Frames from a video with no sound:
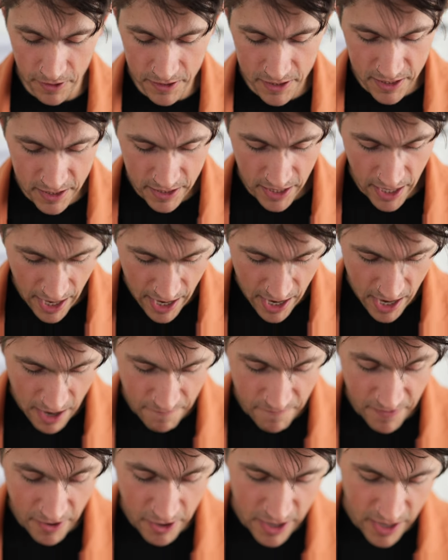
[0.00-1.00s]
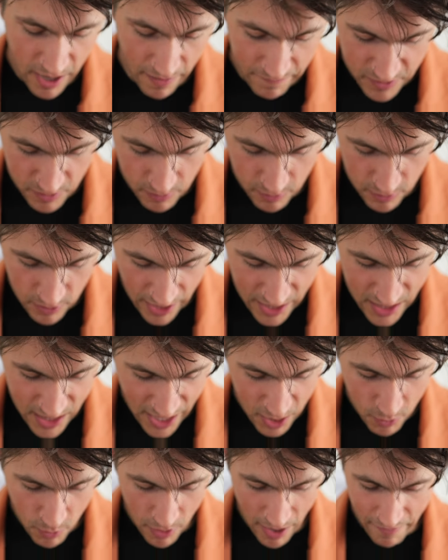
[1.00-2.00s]
first. Very comfortable. I
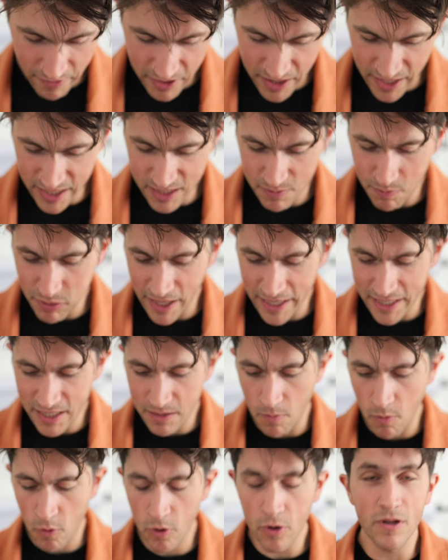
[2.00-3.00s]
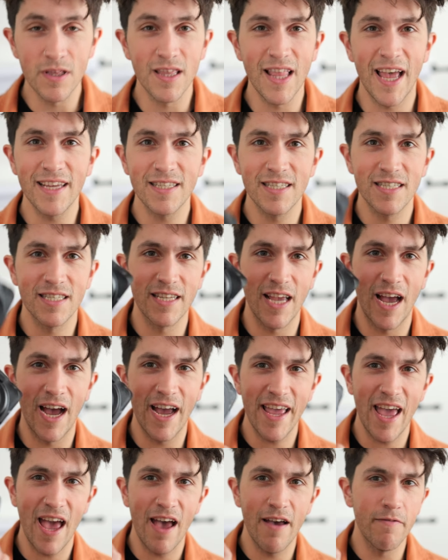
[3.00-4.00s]
like where everything is placed more or less.
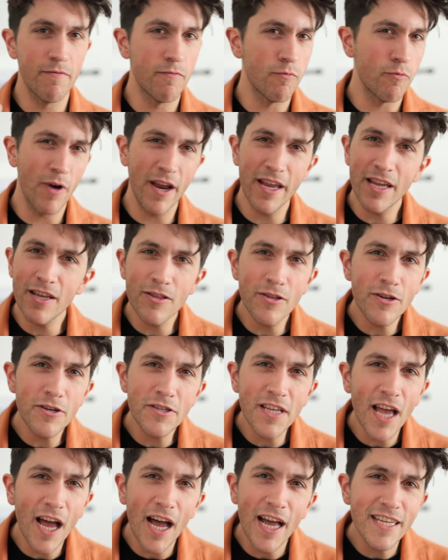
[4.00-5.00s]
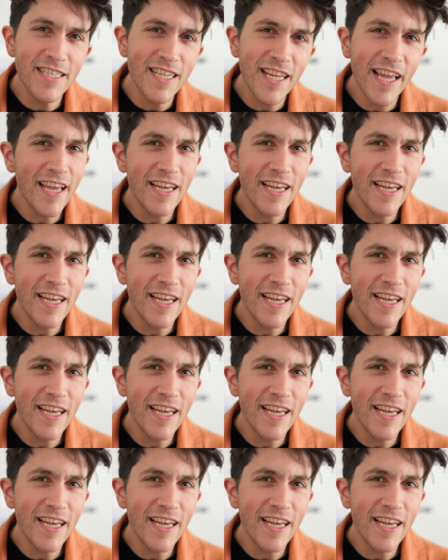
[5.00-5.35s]
I have regular size